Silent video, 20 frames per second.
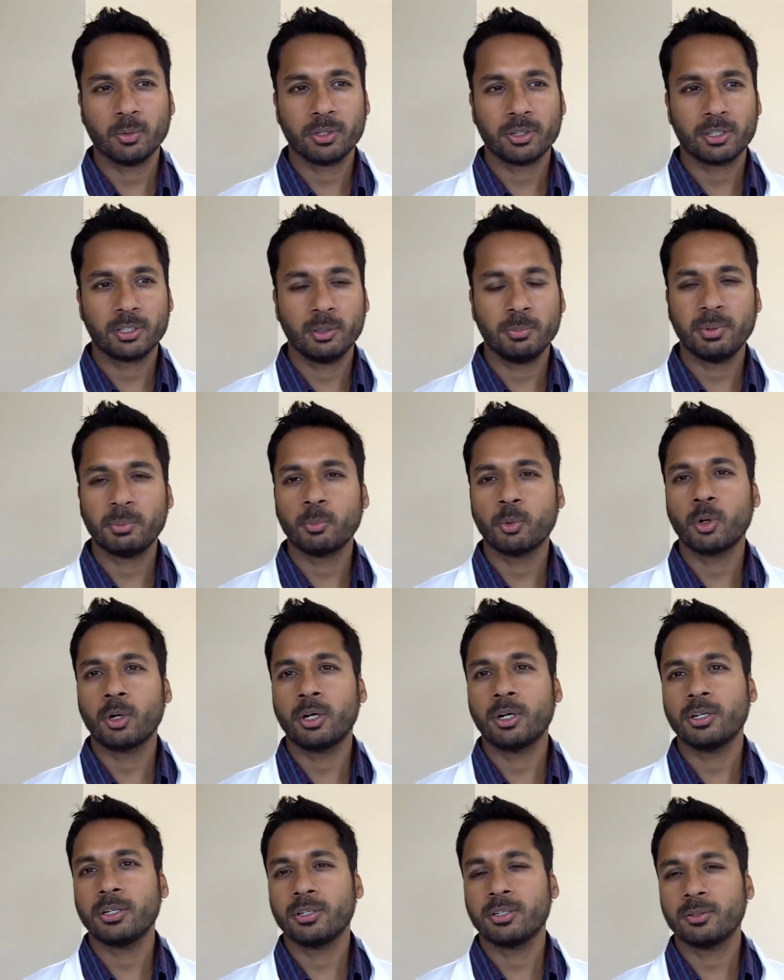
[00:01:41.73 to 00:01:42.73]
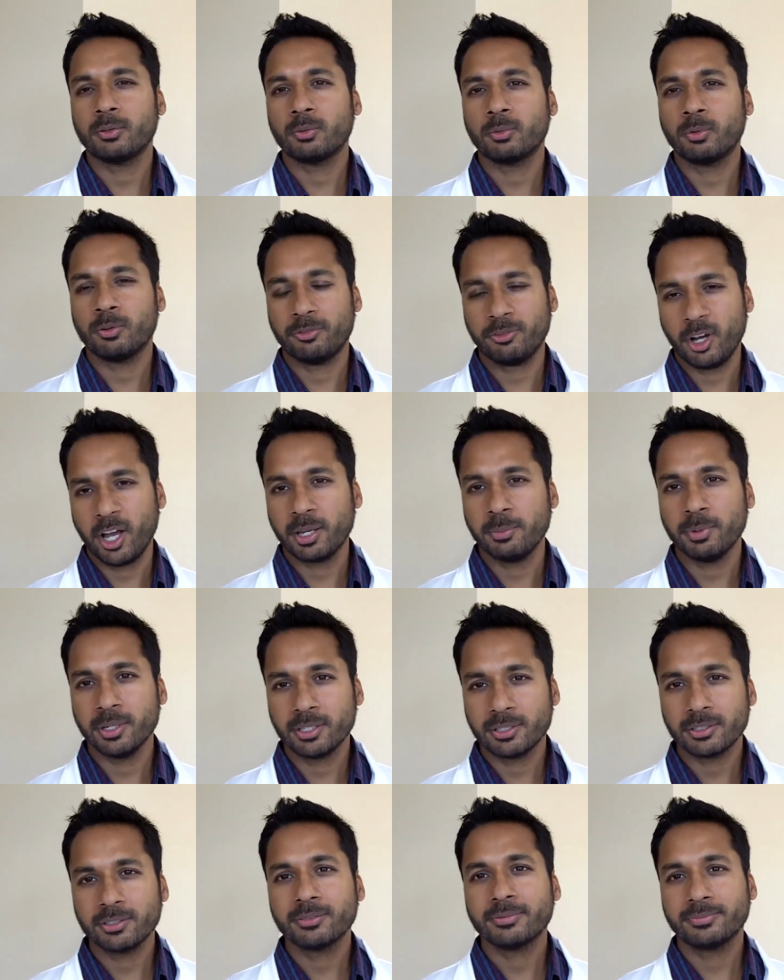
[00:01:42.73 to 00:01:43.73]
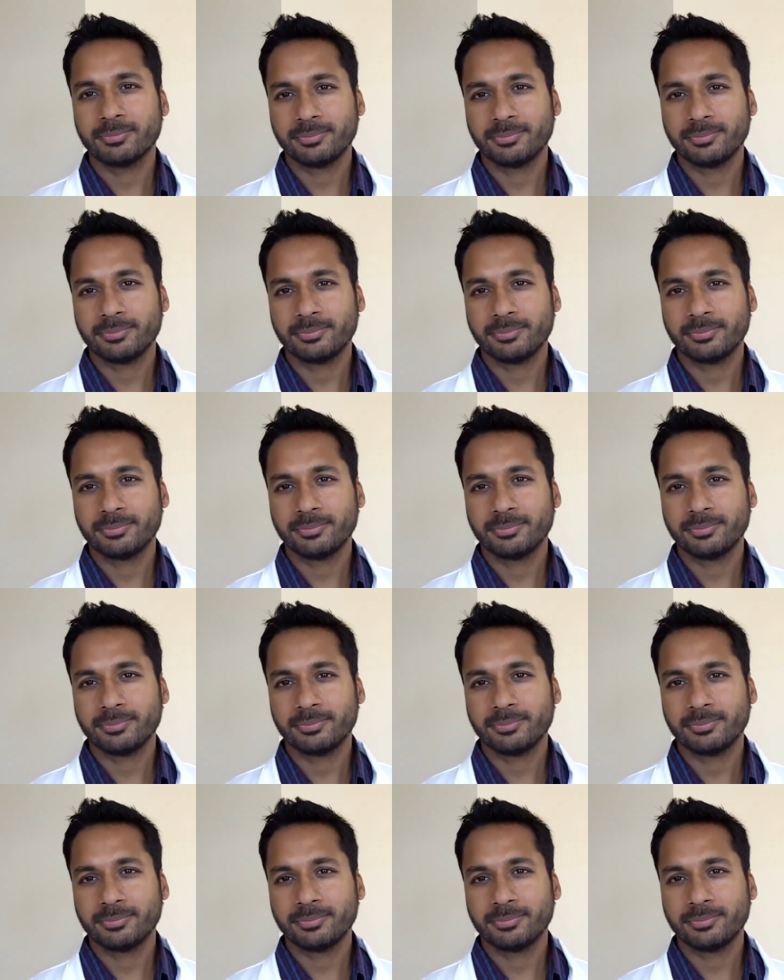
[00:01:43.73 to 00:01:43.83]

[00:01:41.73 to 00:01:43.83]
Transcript: with a little bit more refinement.